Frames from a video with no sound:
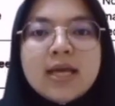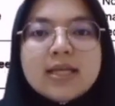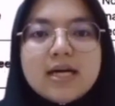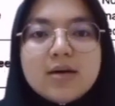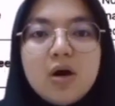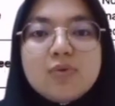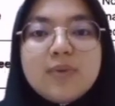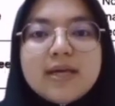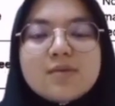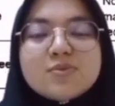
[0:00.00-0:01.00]
The amount
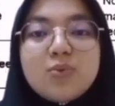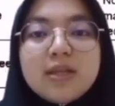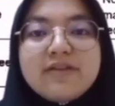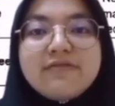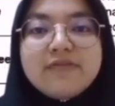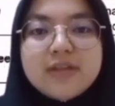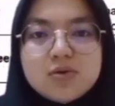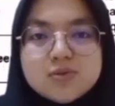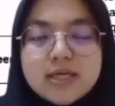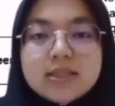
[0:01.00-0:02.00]
becomes
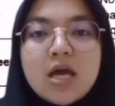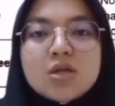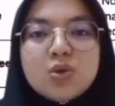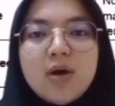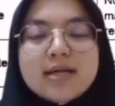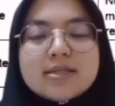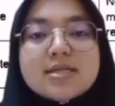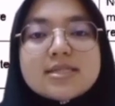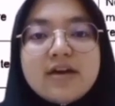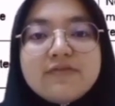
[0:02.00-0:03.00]

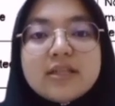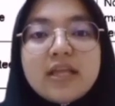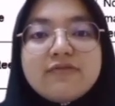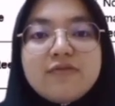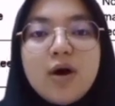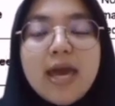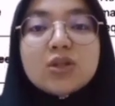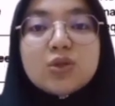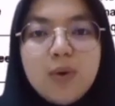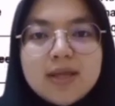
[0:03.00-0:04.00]
25,274 and
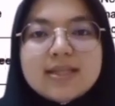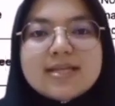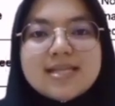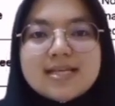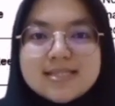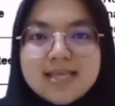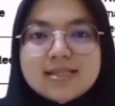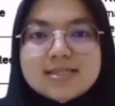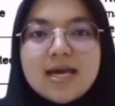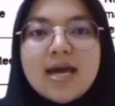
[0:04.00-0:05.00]
26
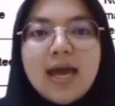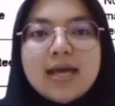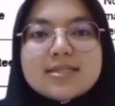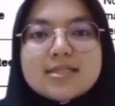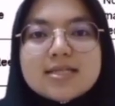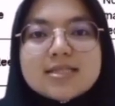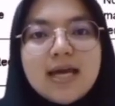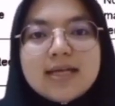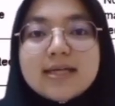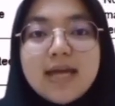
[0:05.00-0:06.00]
cents. And just
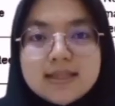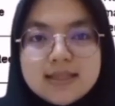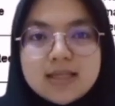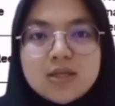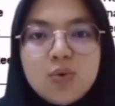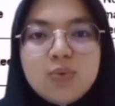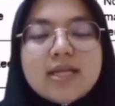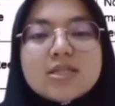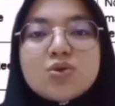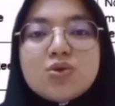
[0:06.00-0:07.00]
like the canteen, we
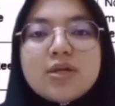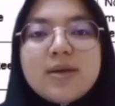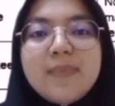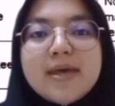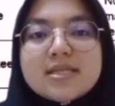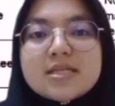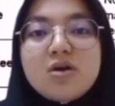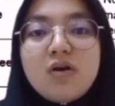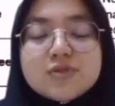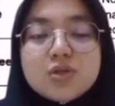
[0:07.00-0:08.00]
need to know the basis
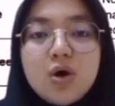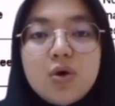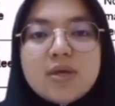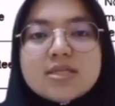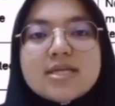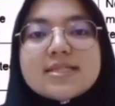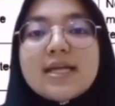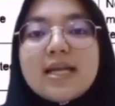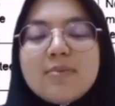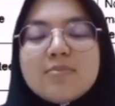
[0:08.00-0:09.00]
of store, which is
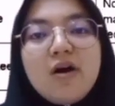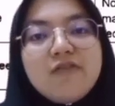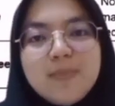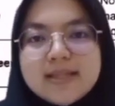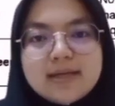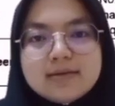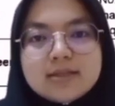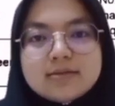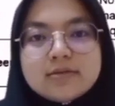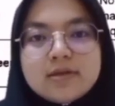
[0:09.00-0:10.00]
the number of material.